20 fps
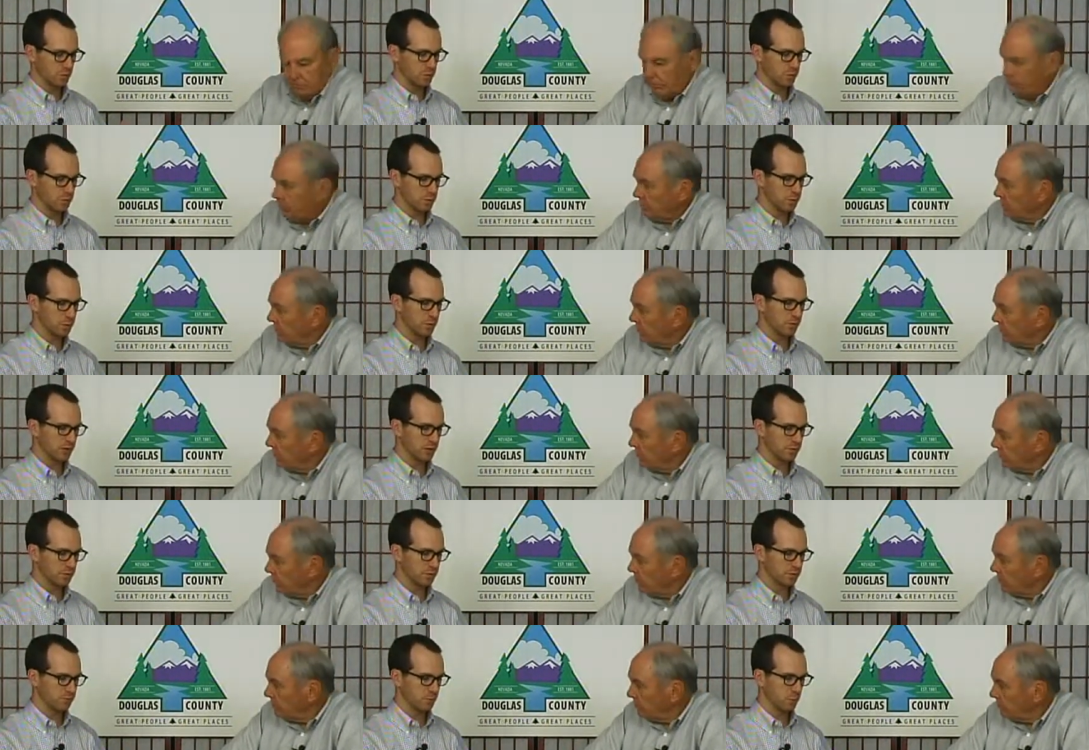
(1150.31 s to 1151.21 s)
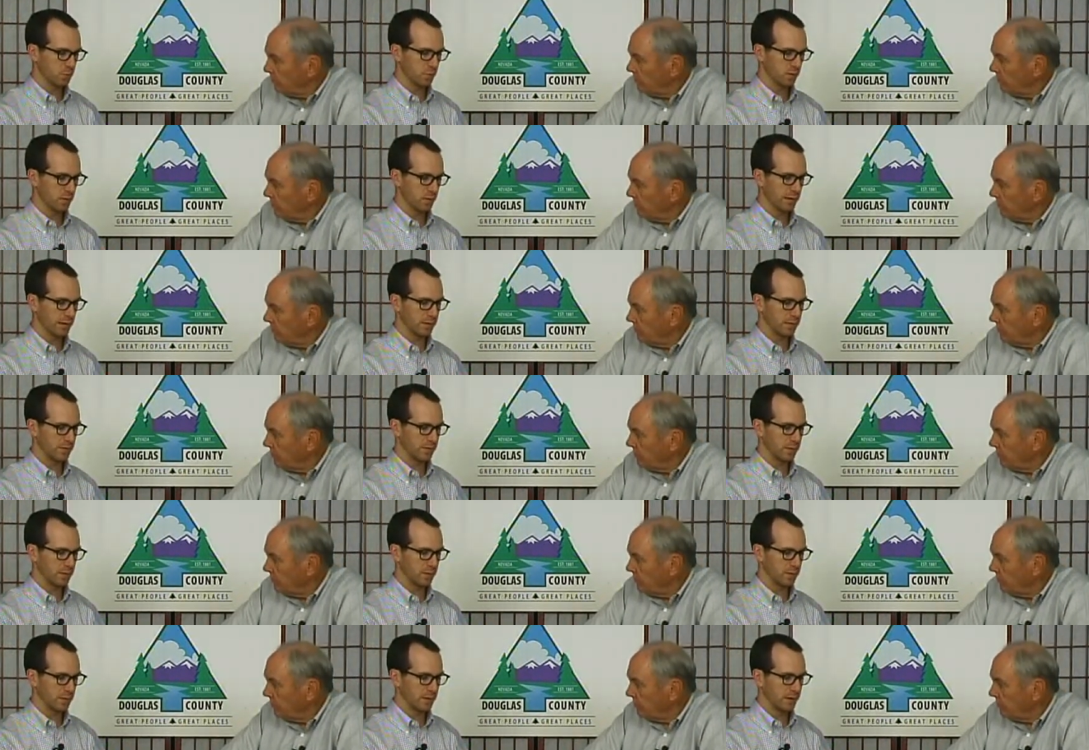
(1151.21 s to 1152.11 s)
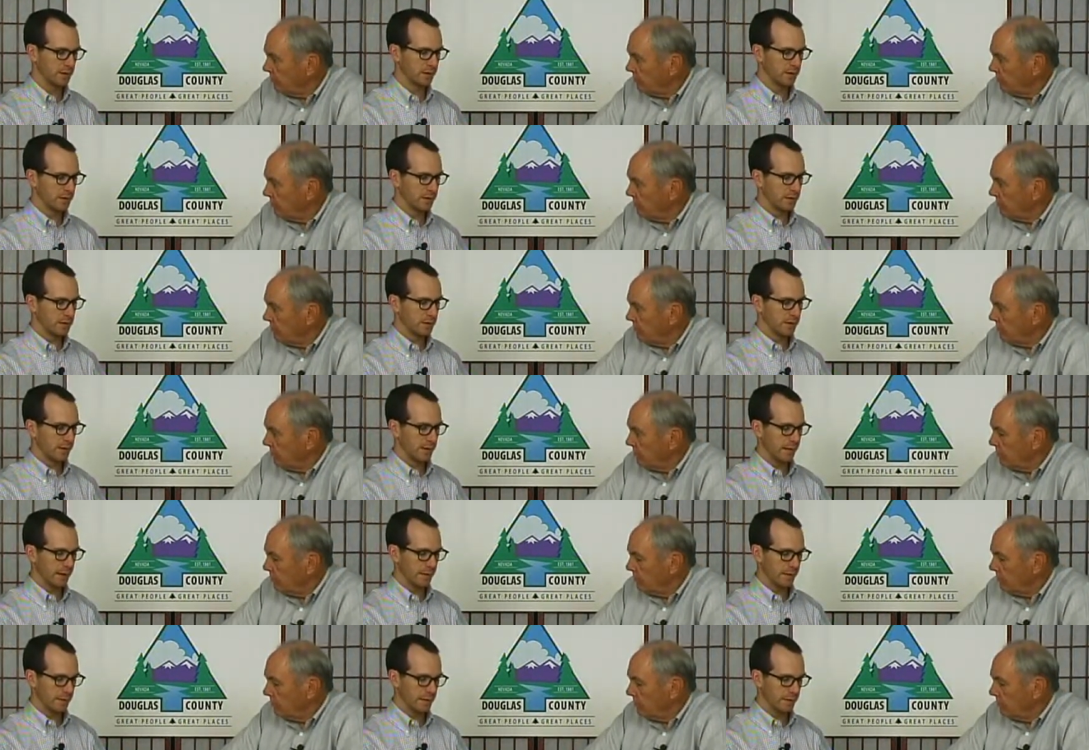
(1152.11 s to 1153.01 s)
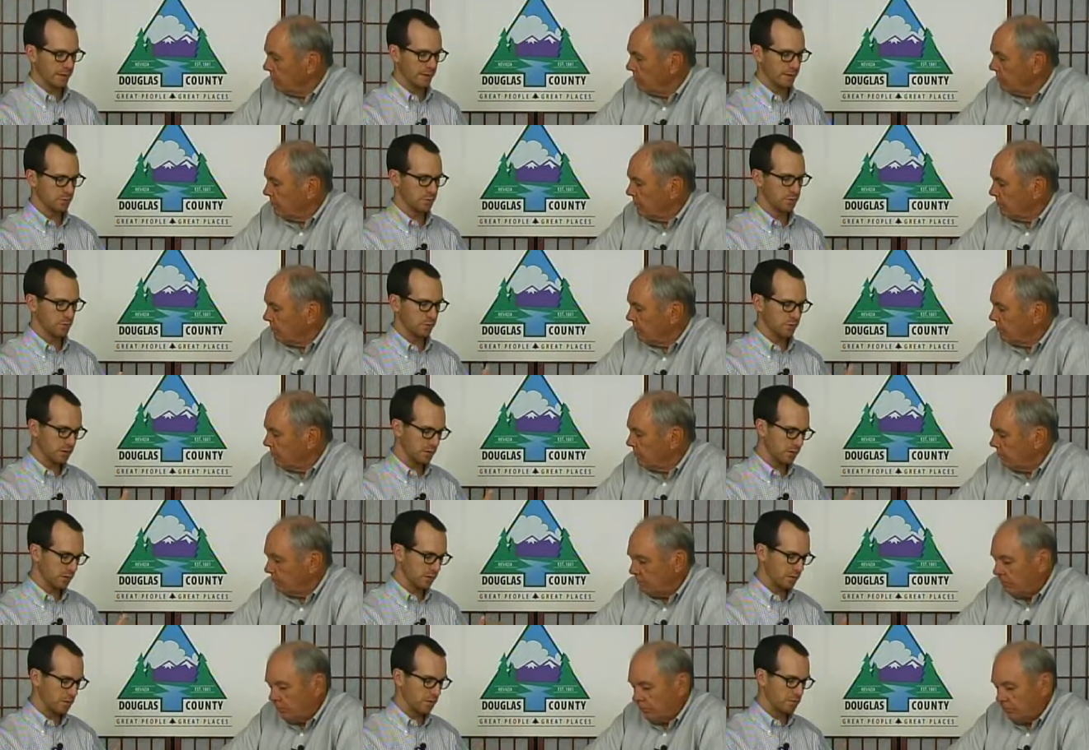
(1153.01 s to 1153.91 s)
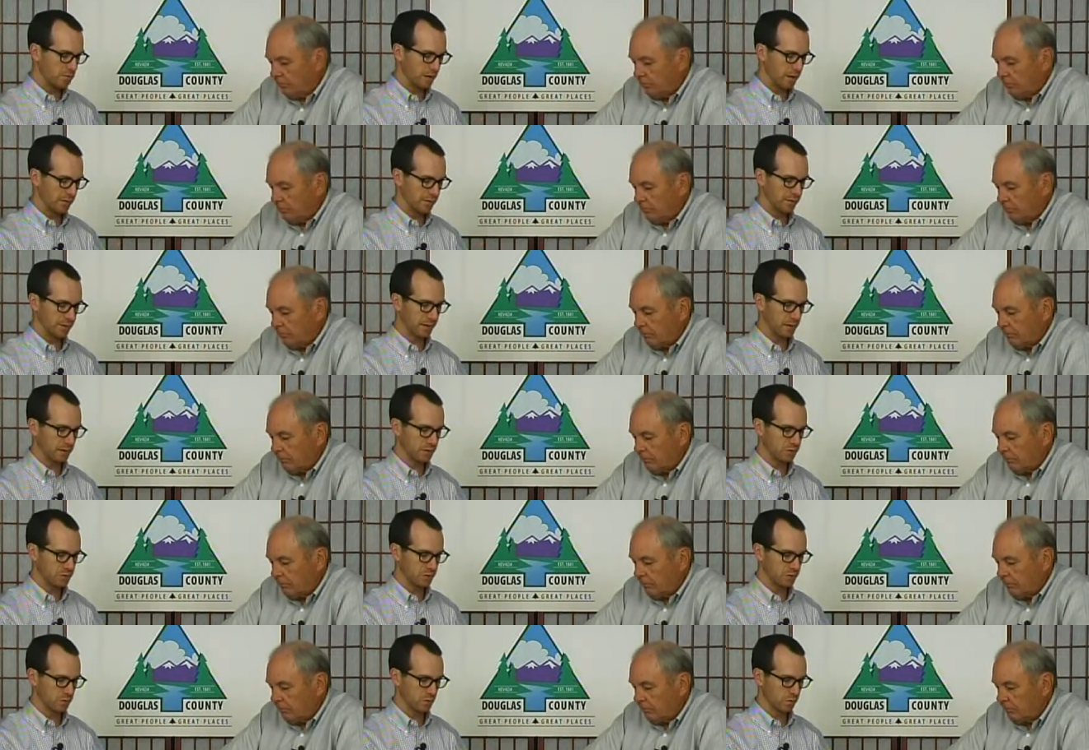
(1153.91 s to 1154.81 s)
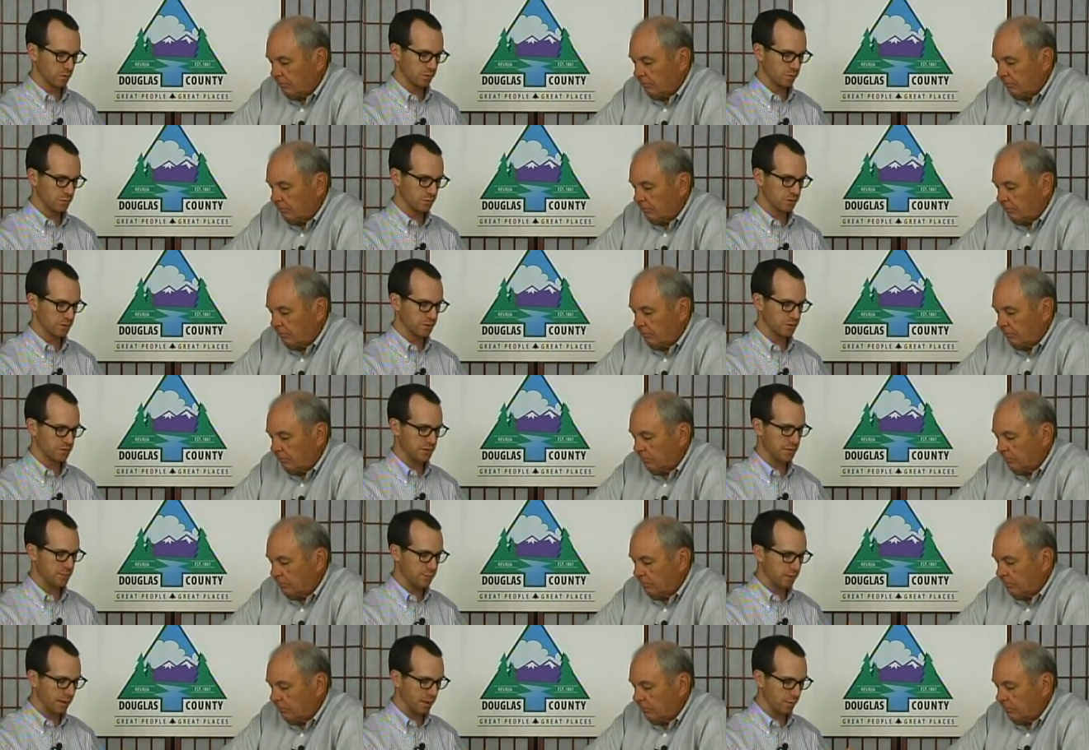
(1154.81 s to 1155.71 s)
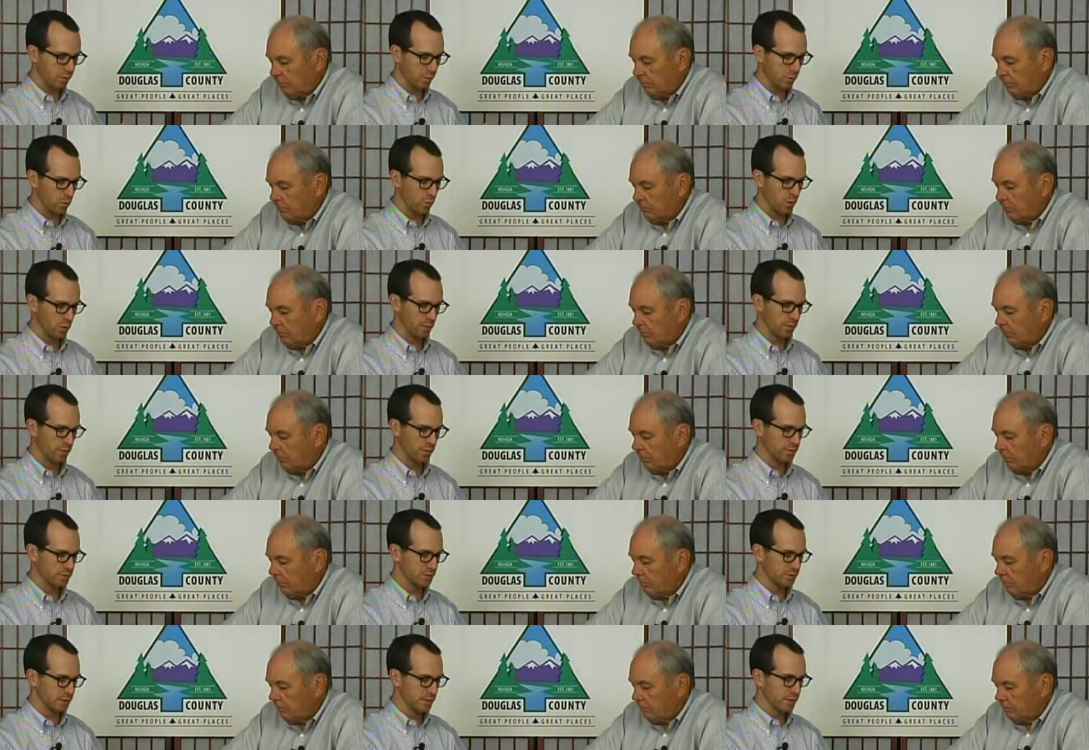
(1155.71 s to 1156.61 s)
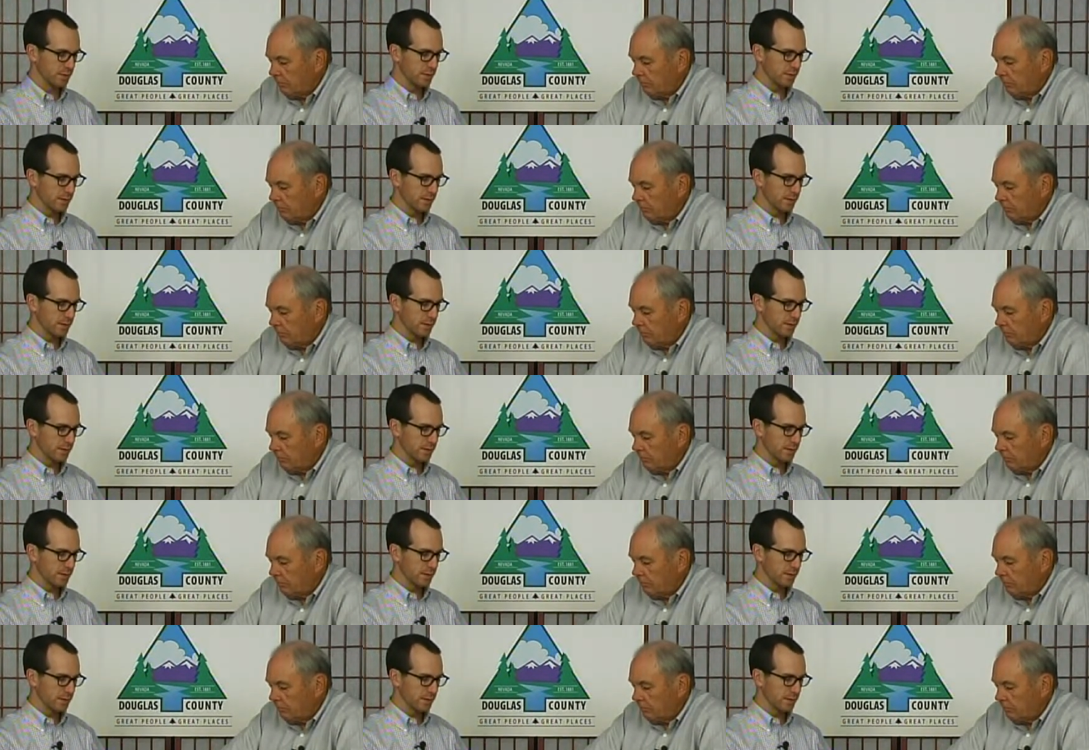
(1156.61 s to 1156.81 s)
Speaker 1: It was a 2004 plan development, and uh, so the, these modifications reduce the setback requirements,